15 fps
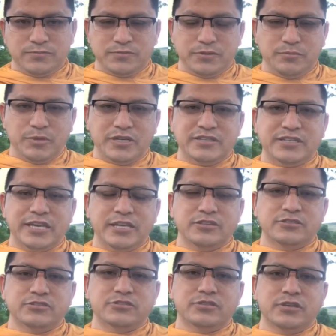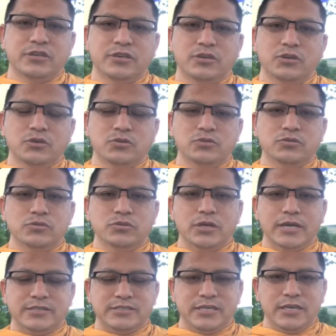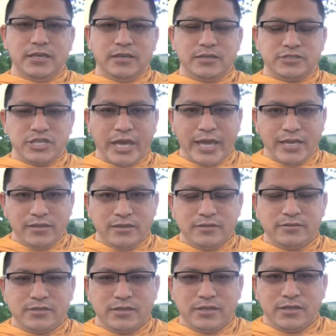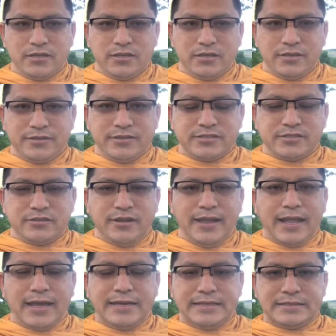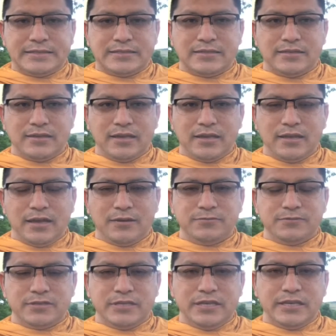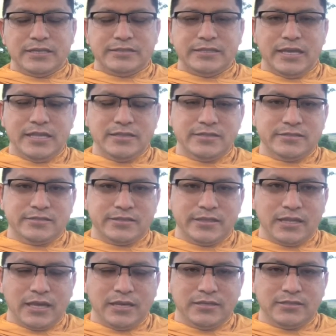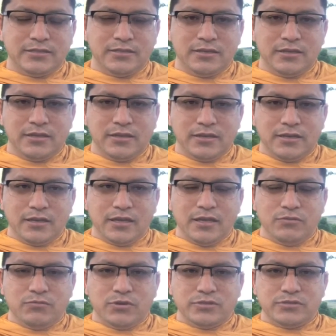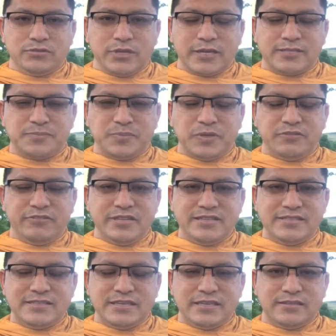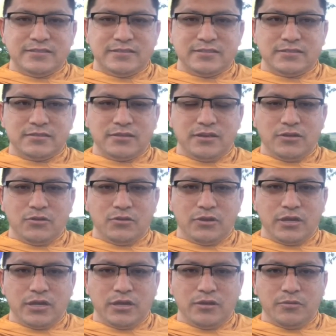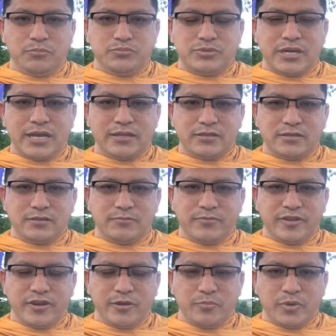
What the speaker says: meditators who attained this light. And after he attained this light, he was experiencing this, breath very